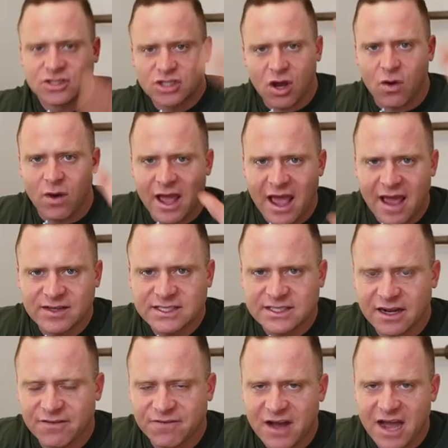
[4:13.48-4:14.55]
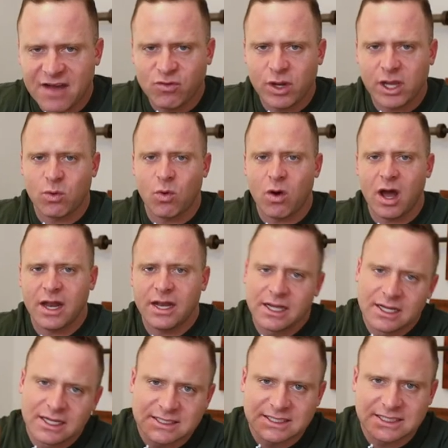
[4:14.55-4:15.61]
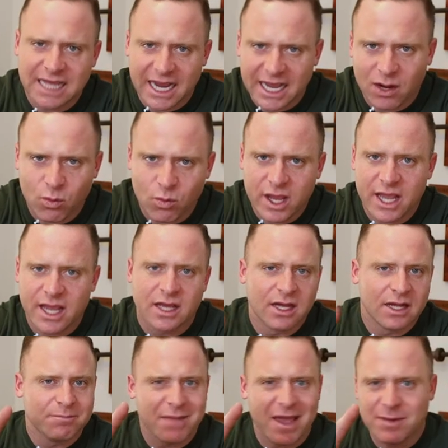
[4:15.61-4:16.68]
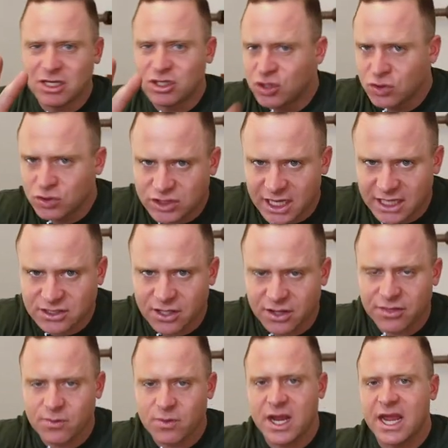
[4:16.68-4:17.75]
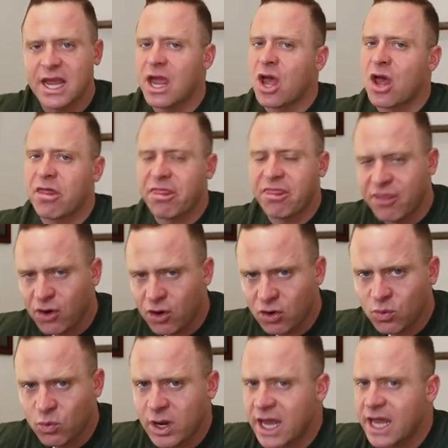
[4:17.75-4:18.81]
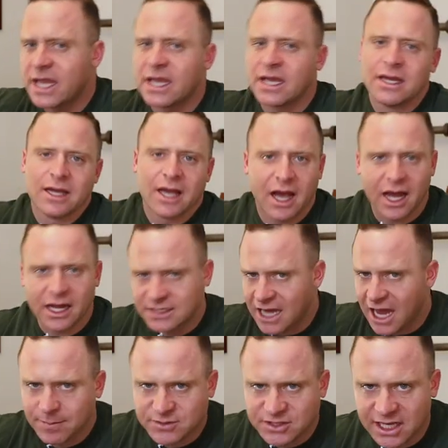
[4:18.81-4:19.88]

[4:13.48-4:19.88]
So heavy set of five week one, second week, maybe two sets of three, third week, a top